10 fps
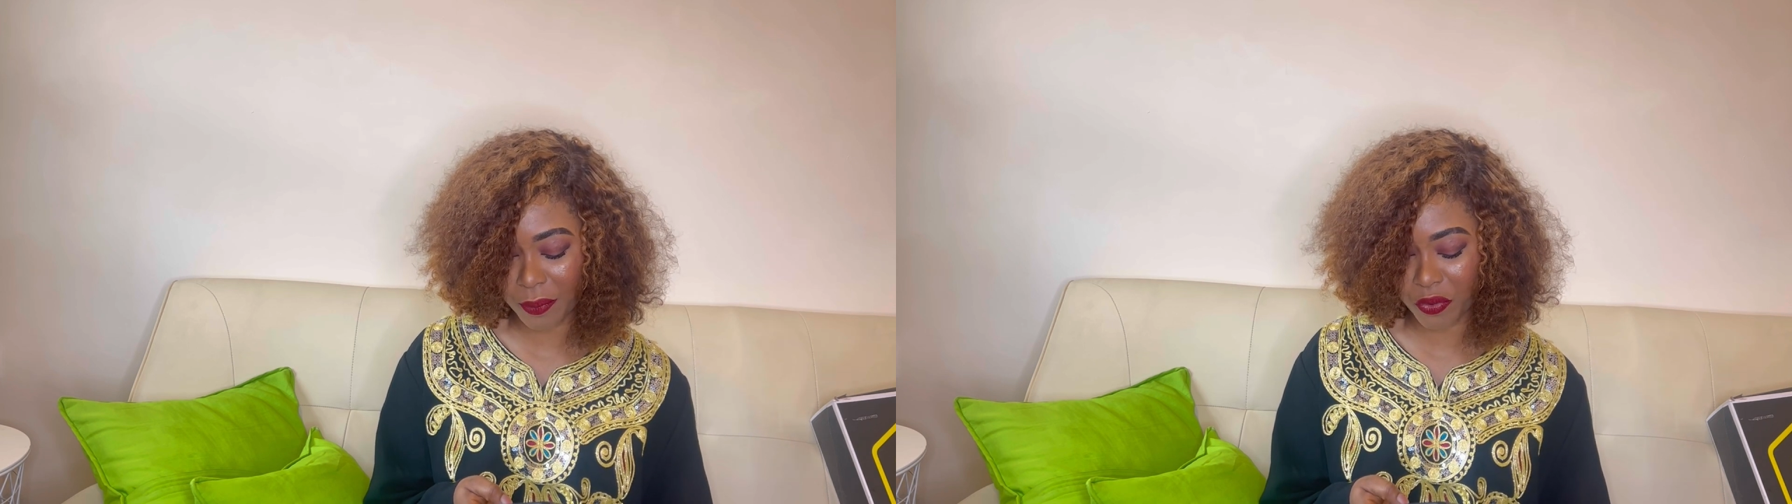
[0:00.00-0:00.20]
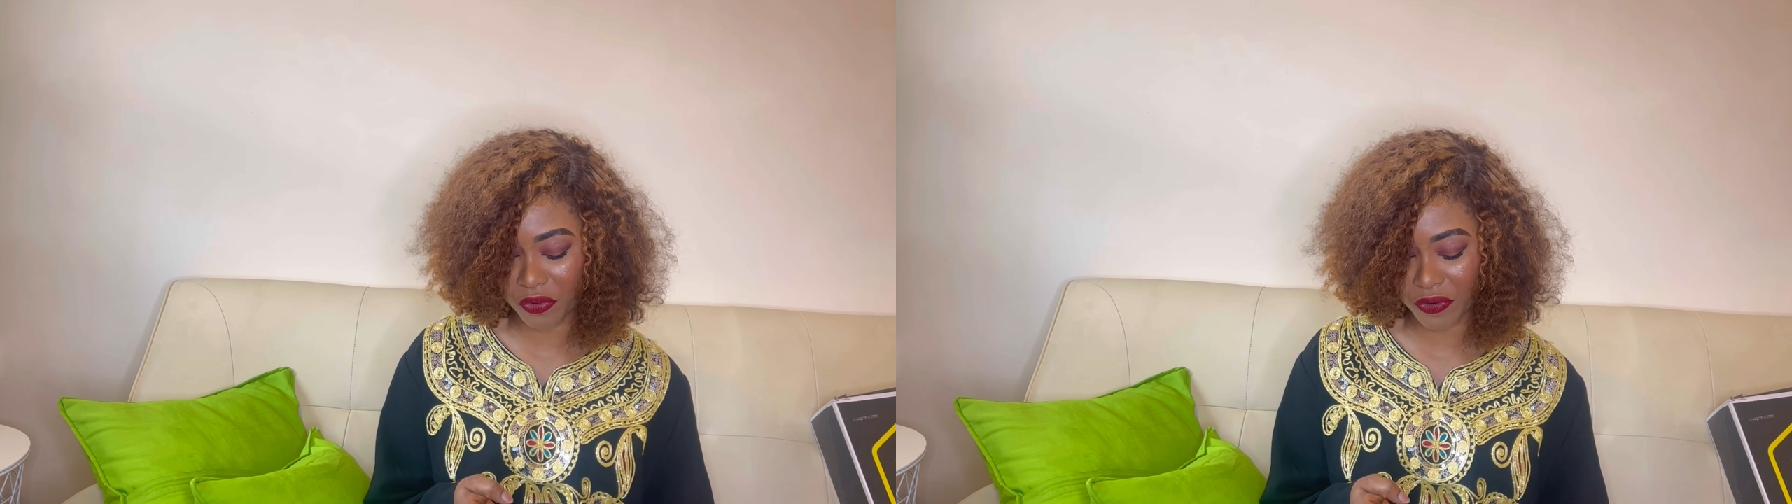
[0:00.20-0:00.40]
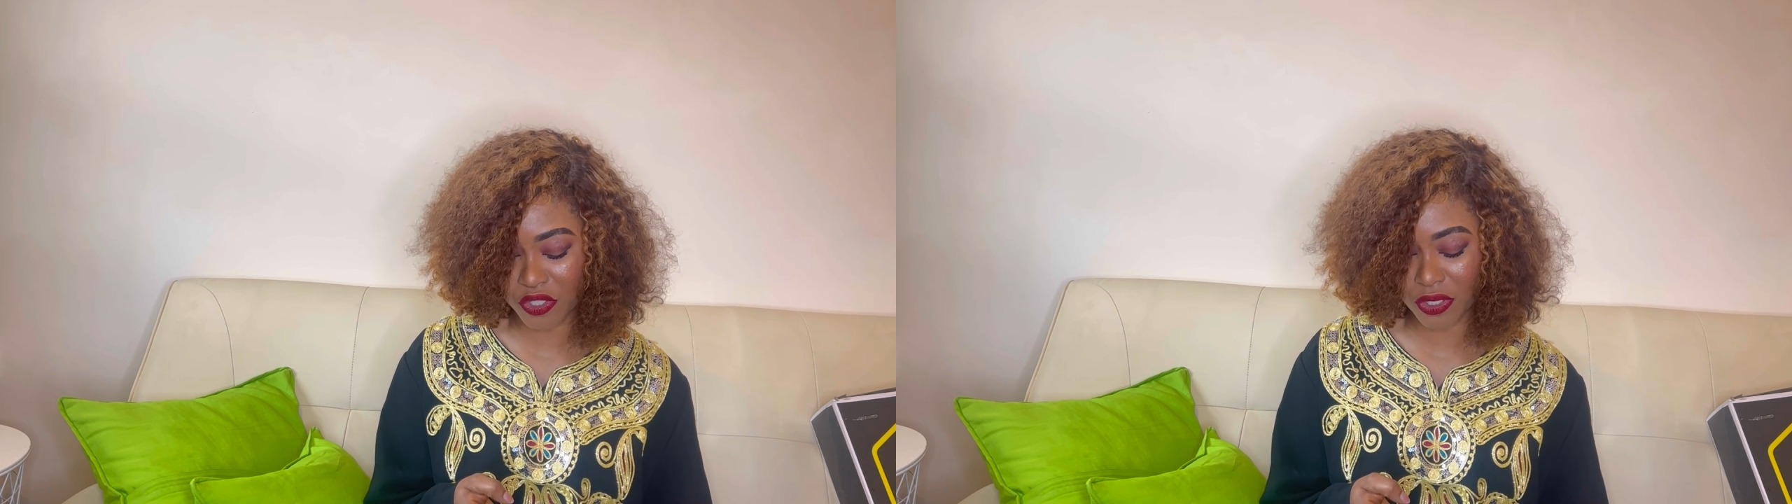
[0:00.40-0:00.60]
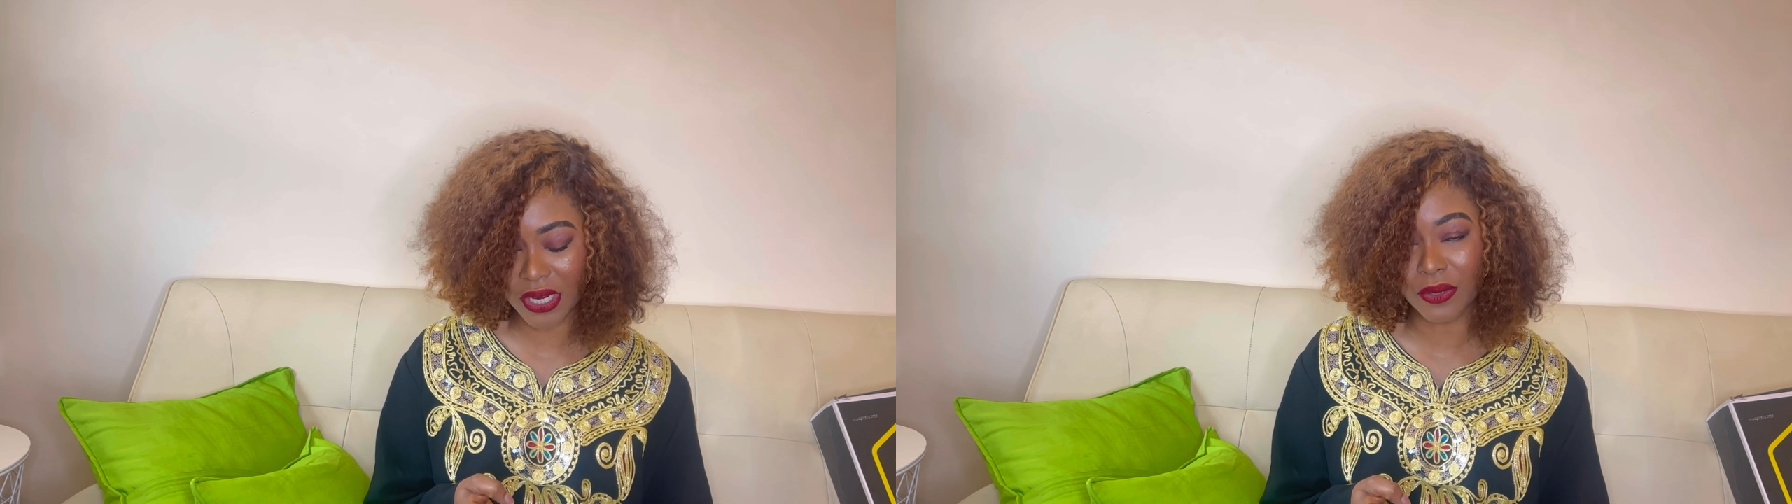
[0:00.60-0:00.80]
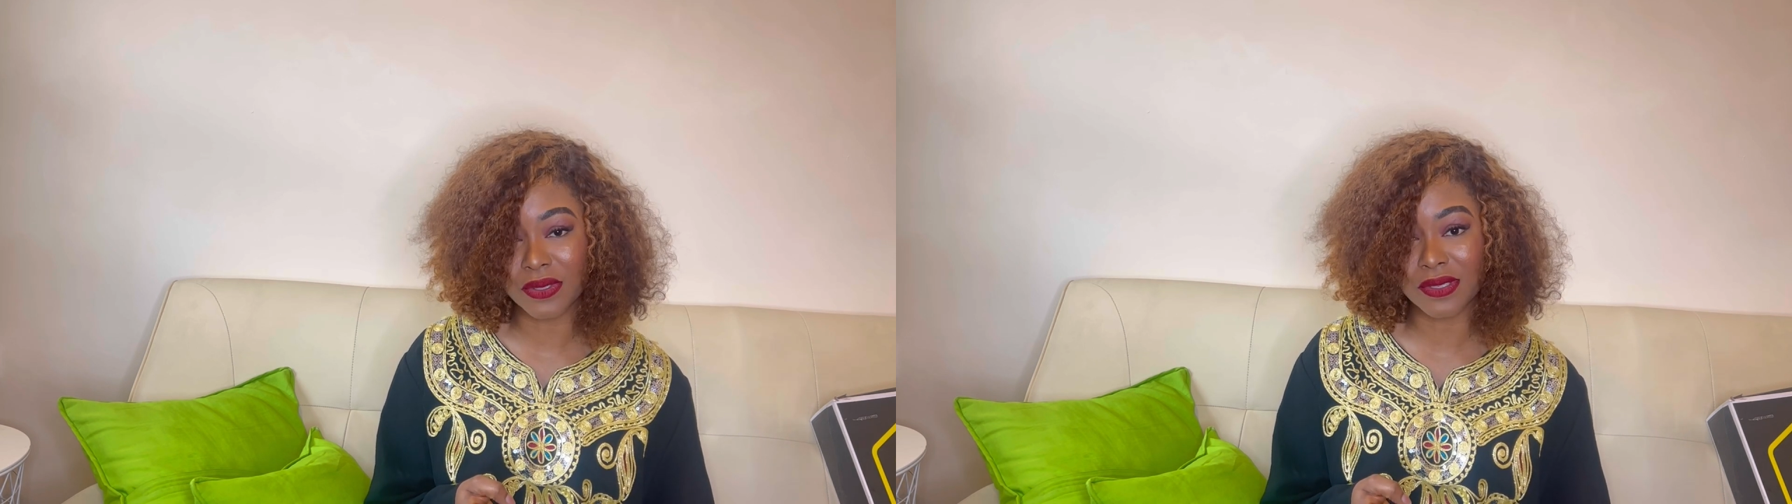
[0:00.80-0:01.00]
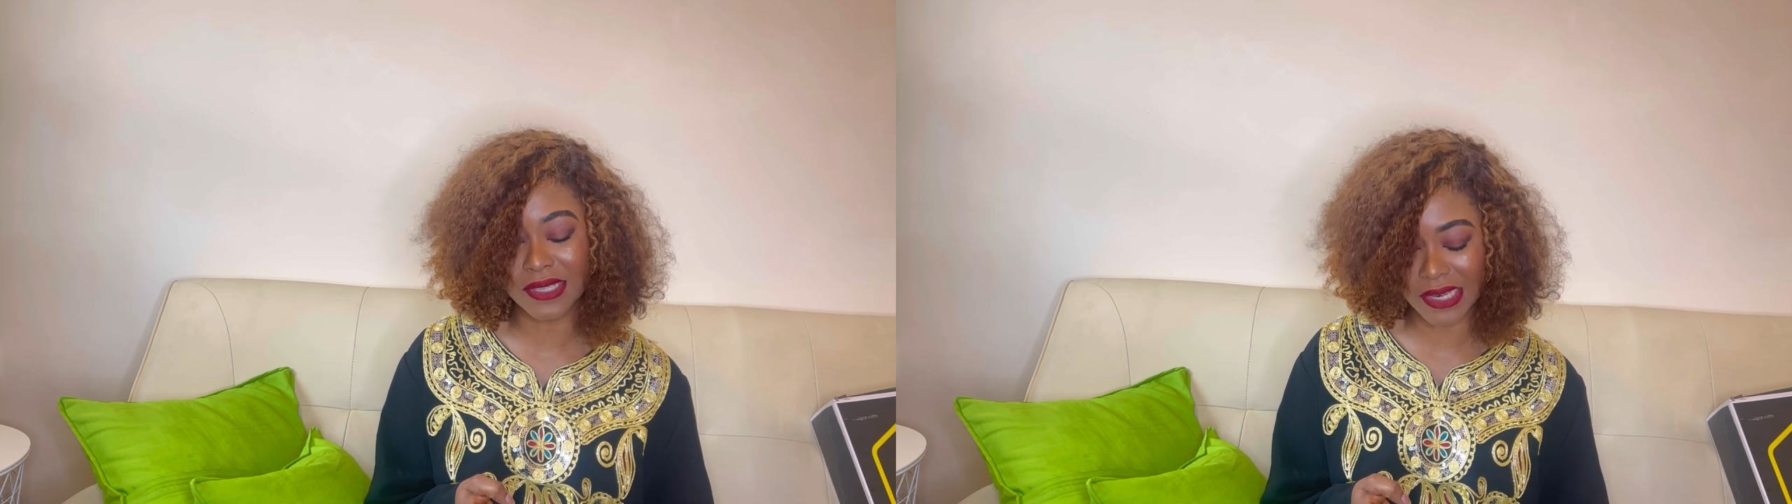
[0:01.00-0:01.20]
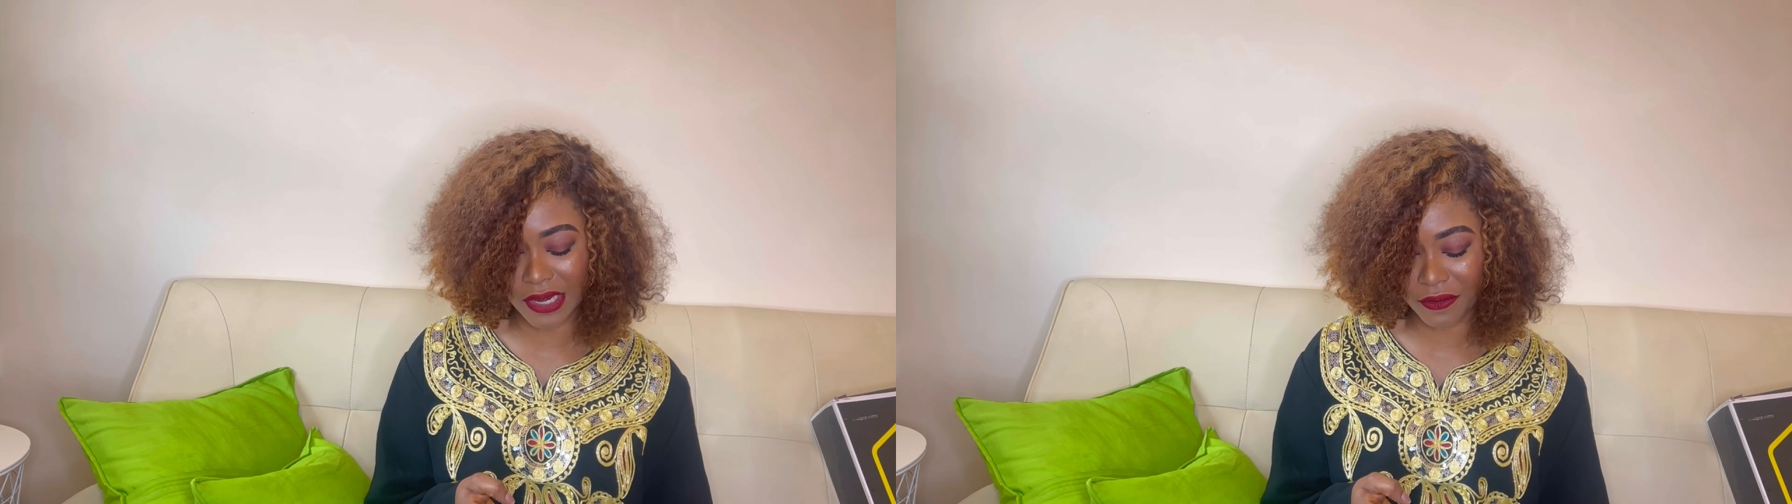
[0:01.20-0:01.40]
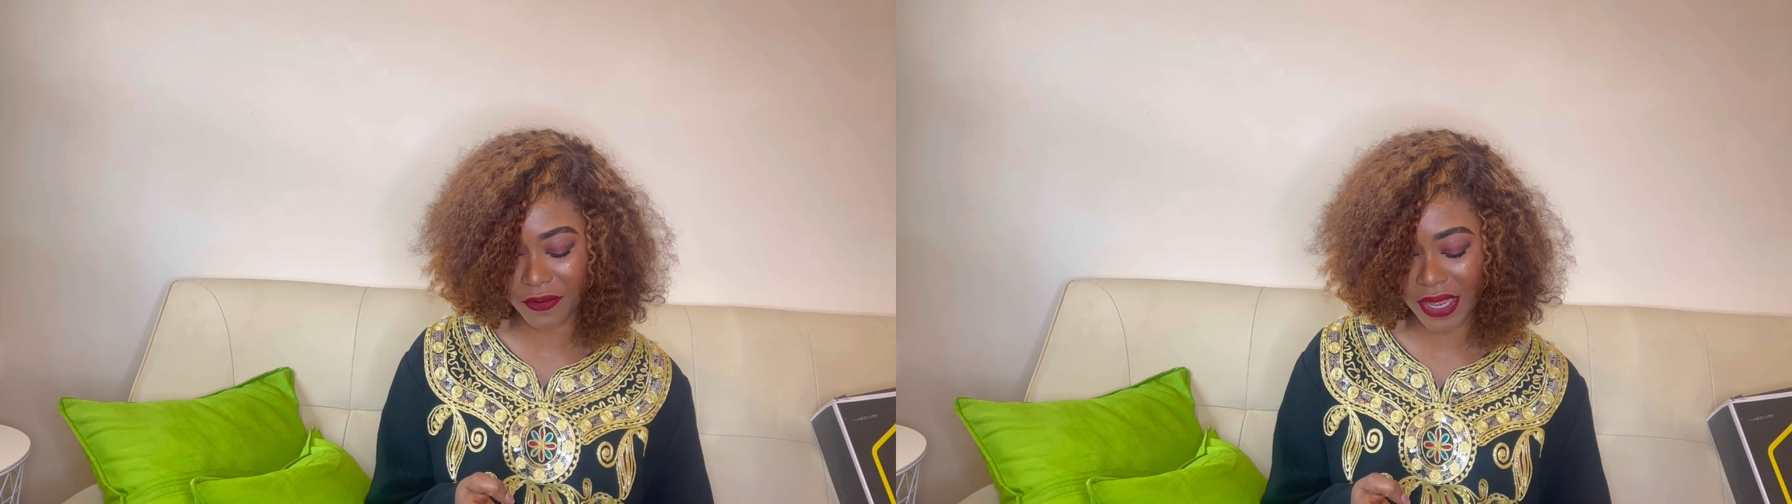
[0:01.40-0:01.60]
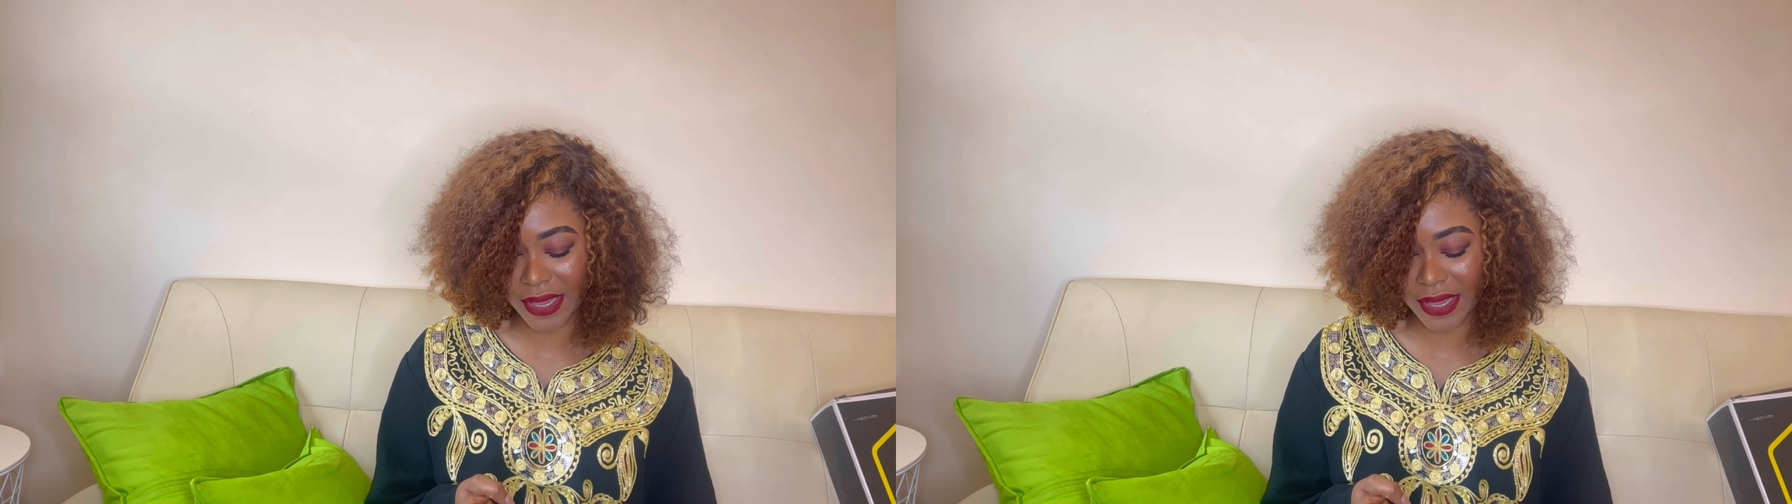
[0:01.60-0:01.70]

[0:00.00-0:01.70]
professionals to deliver